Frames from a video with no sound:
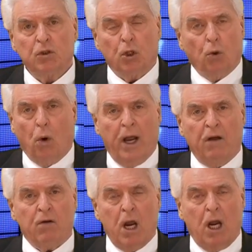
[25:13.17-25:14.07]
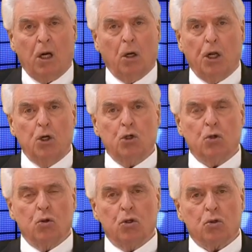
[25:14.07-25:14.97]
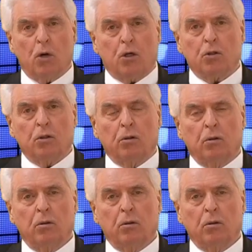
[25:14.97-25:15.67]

And the way of Cain leads to destruction.